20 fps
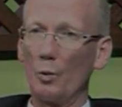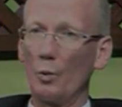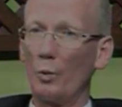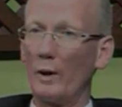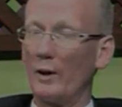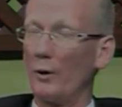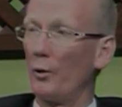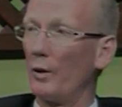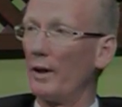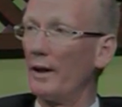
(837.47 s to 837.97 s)
we
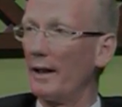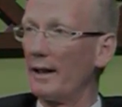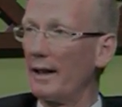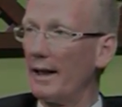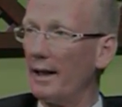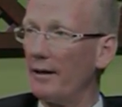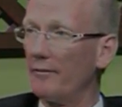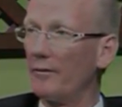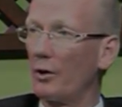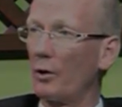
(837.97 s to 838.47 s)
don't yet
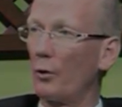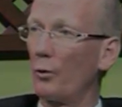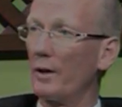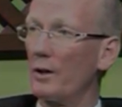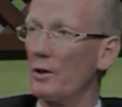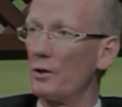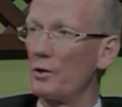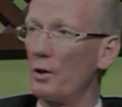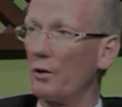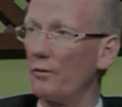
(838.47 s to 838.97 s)
have a
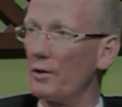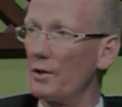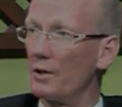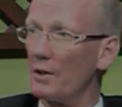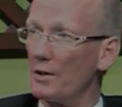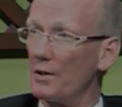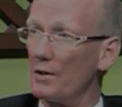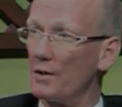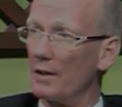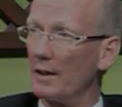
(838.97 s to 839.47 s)
career
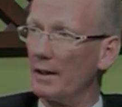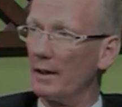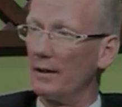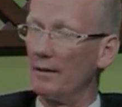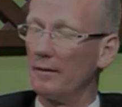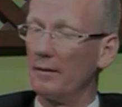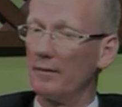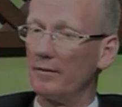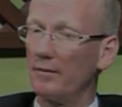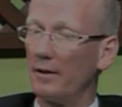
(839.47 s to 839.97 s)
services uh,
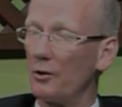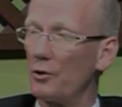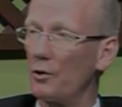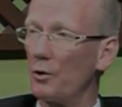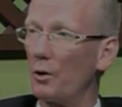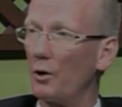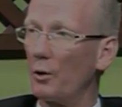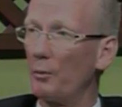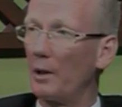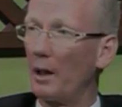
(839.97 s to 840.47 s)
function
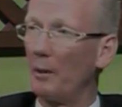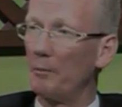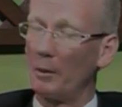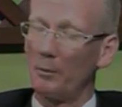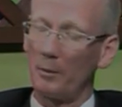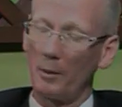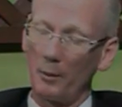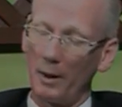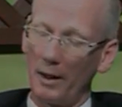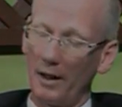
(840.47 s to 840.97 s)
or department
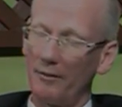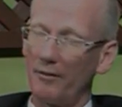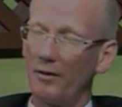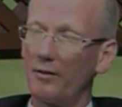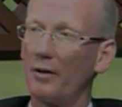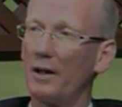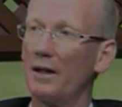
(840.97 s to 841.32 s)
but we have mm-hmm.